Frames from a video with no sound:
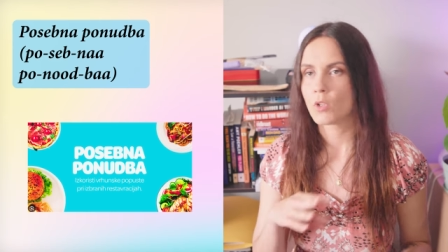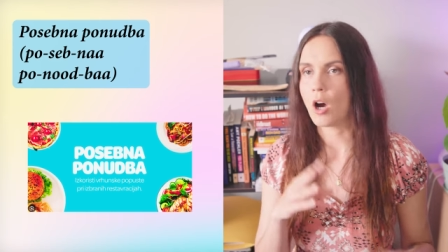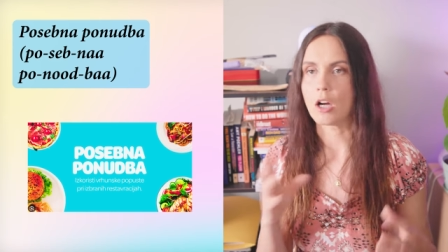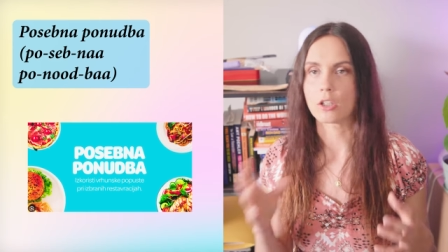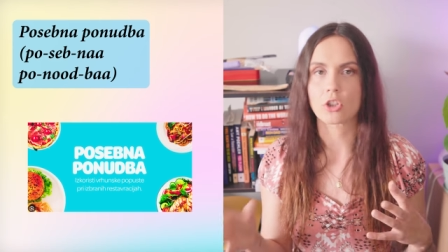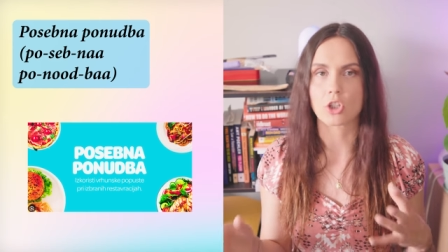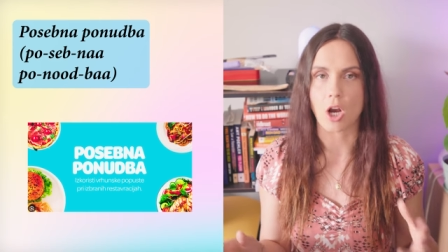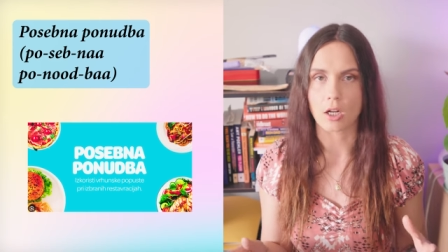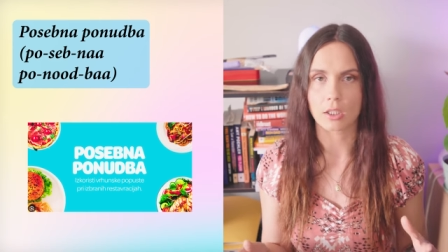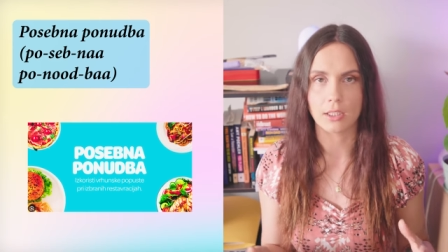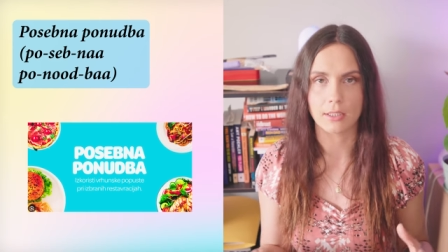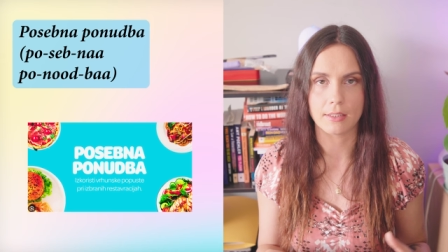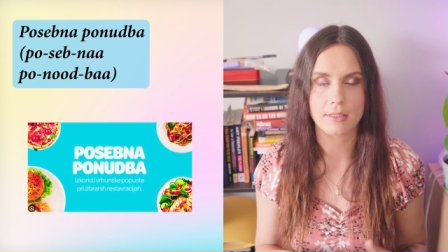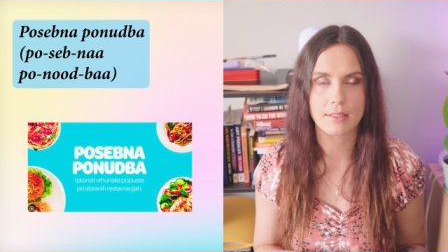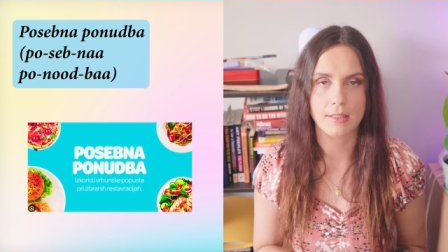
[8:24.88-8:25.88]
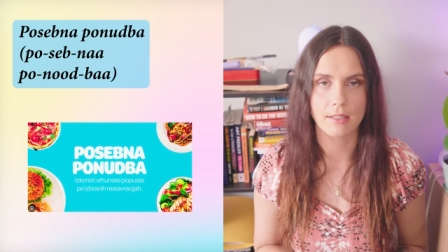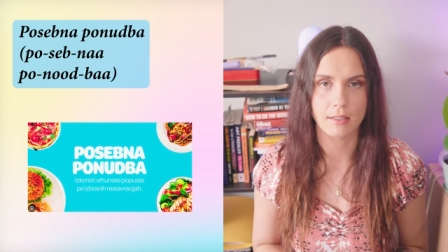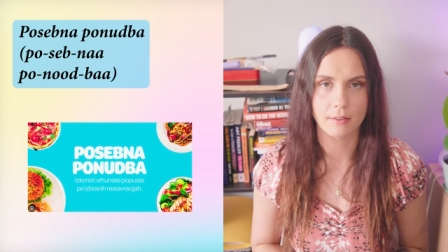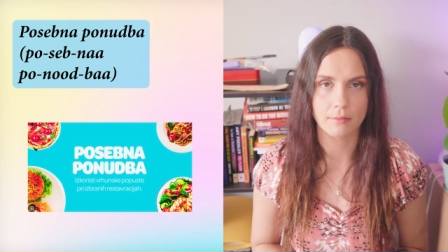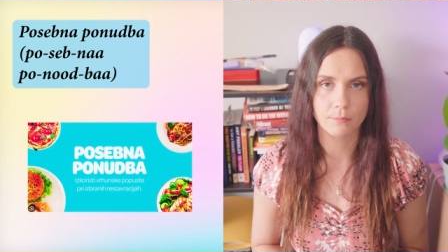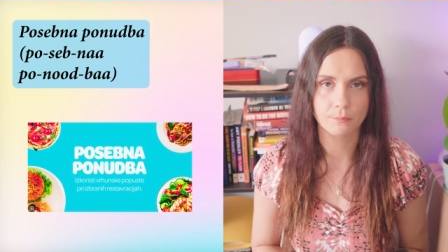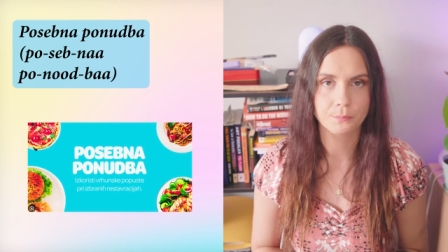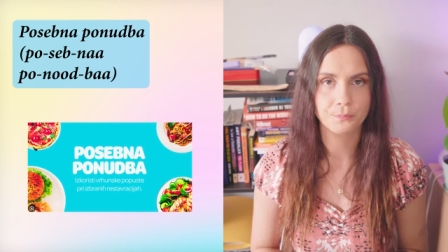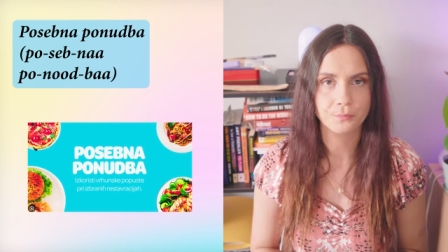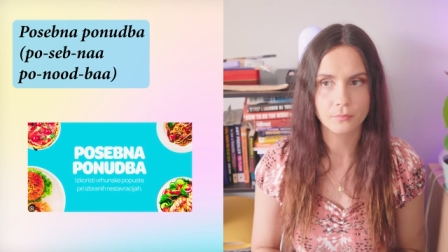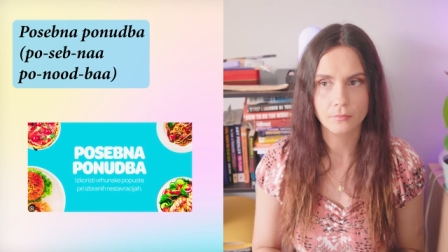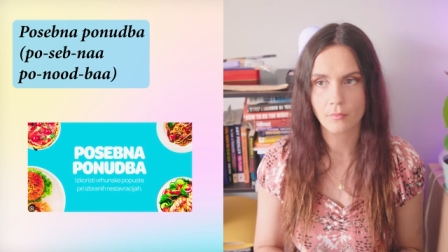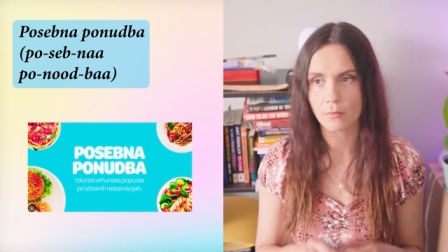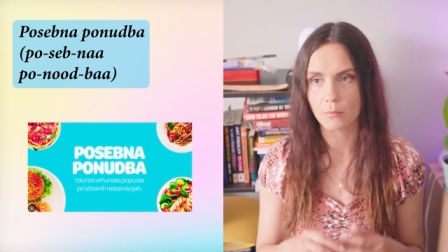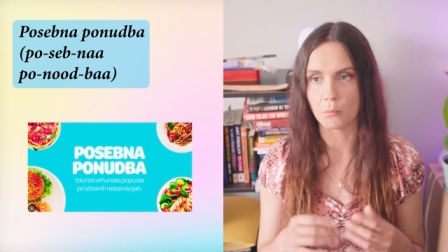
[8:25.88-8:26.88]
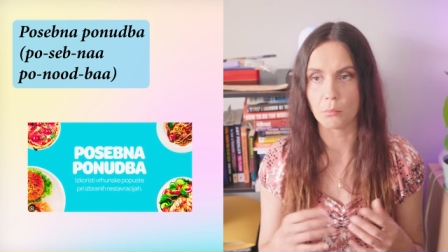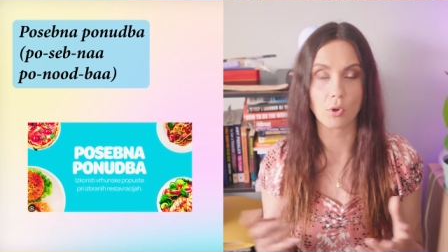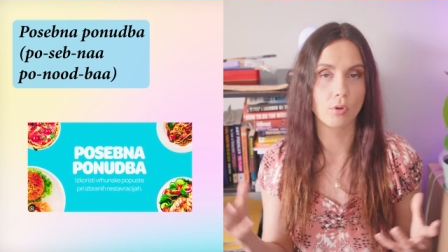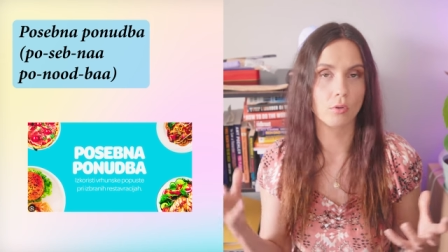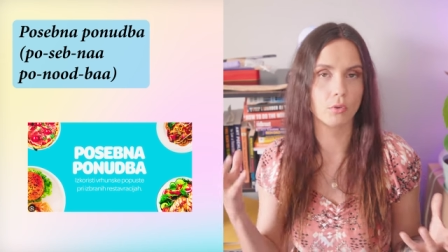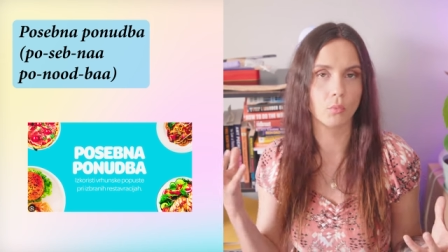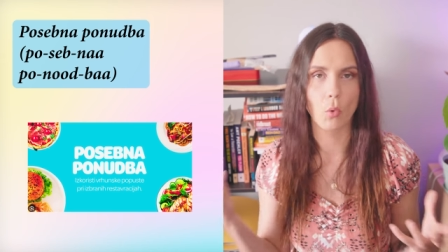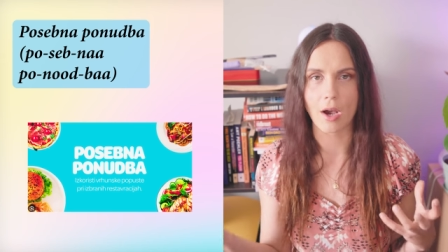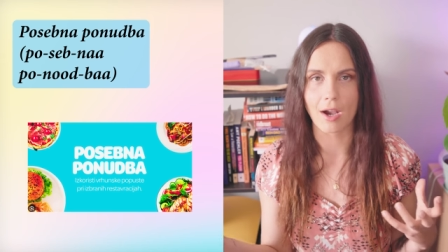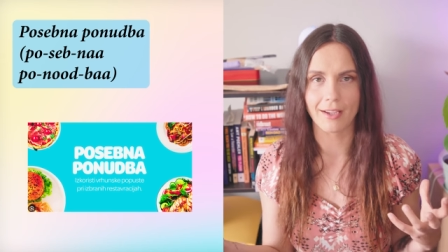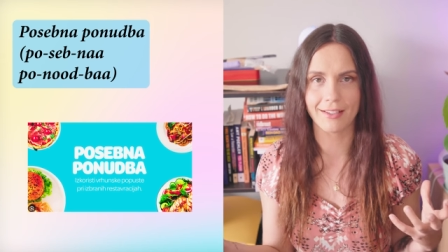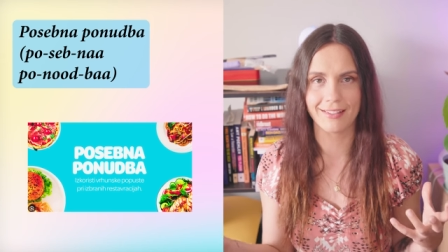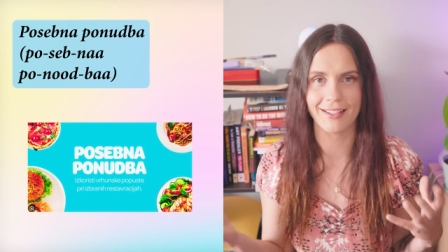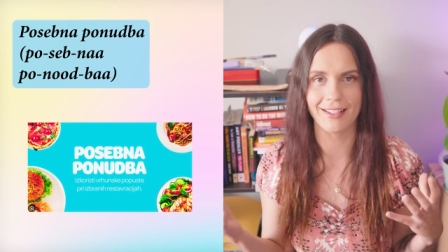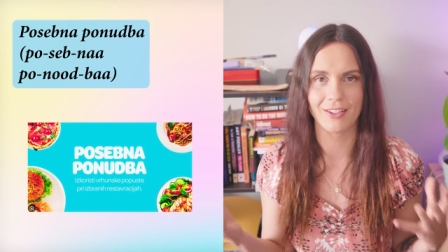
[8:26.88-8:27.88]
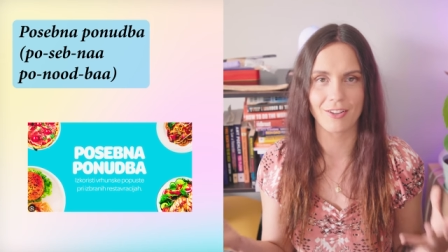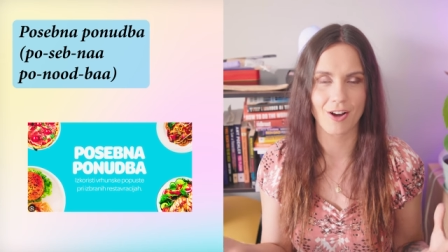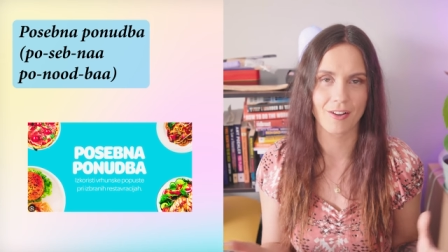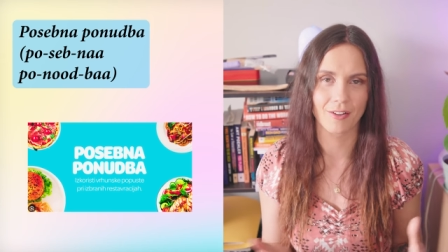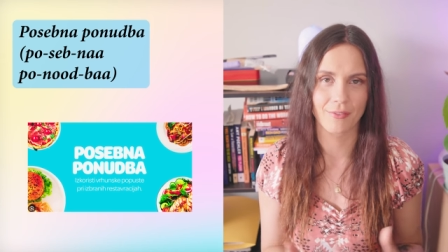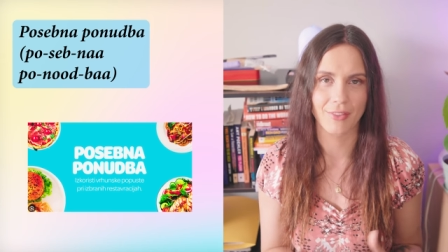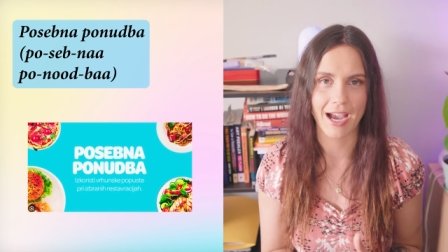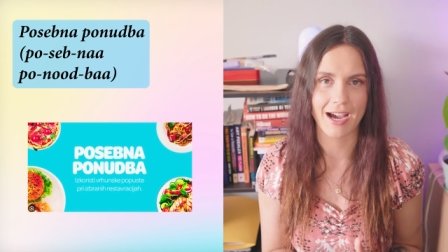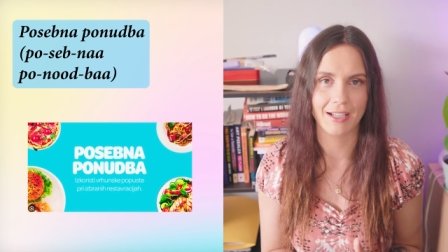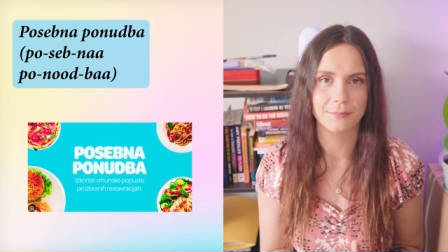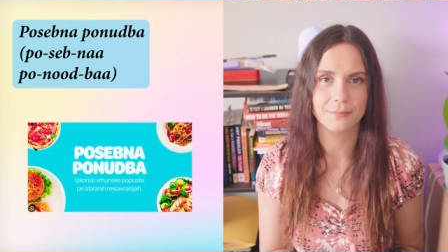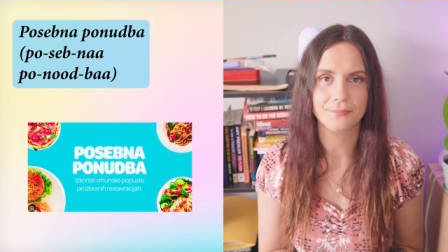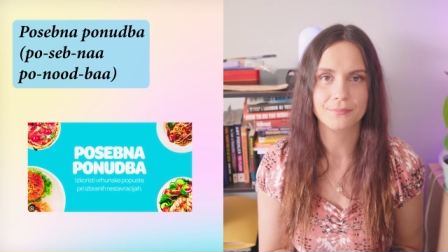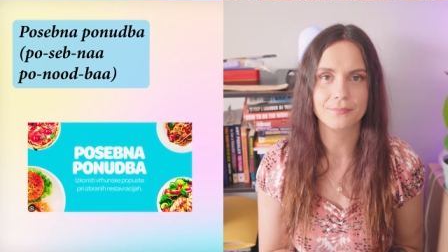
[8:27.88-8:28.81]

hot chocolates and mulled wine and all of that.